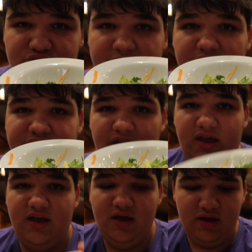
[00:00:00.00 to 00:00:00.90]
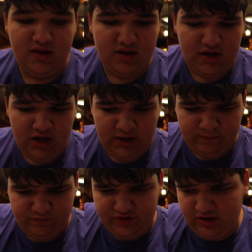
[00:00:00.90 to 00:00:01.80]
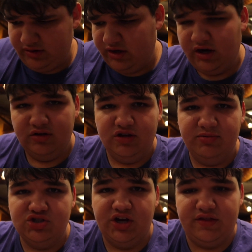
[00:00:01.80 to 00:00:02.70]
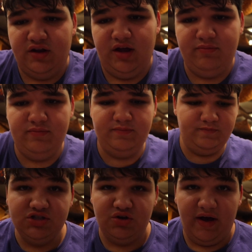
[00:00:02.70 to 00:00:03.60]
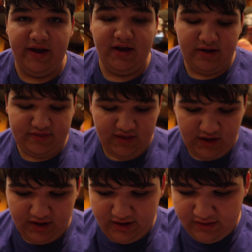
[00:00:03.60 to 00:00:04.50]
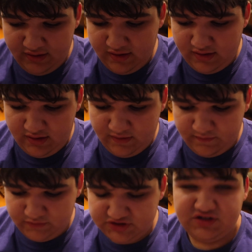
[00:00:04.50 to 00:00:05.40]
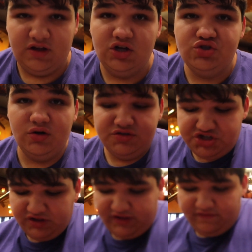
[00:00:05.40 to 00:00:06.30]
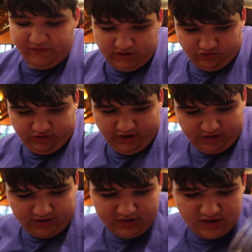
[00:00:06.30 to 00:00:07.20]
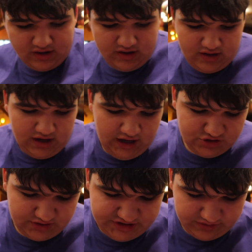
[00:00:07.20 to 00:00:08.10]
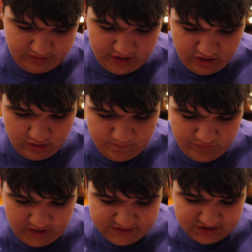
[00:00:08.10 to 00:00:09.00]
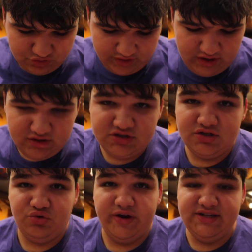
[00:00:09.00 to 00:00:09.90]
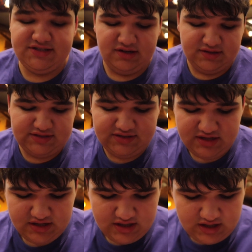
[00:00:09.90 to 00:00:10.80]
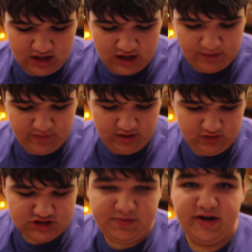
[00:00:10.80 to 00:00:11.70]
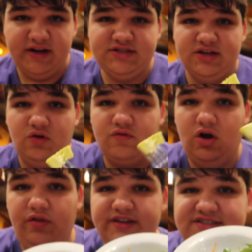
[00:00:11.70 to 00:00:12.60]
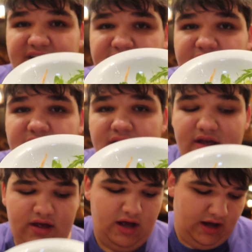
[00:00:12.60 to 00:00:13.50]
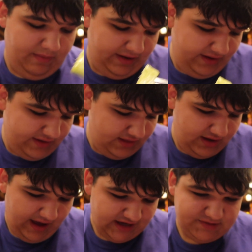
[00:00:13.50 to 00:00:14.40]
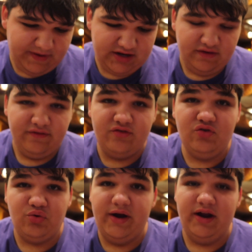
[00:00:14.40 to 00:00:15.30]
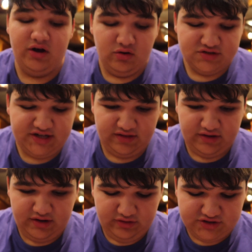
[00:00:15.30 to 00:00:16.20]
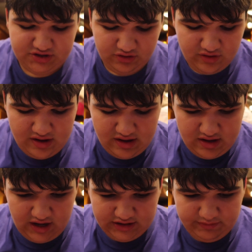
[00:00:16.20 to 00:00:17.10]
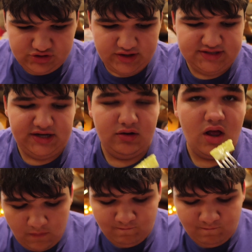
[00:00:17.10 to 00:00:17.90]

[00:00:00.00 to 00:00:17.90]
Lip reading: So I got the, I'm gonna go double check the name. Okay. So I got the cilantro chili vinaigrette dressing right here. It's a green sauce, and it looks pretty decent. Overall, the salad, I like the aspect of creating your own salad here. So let me try this out.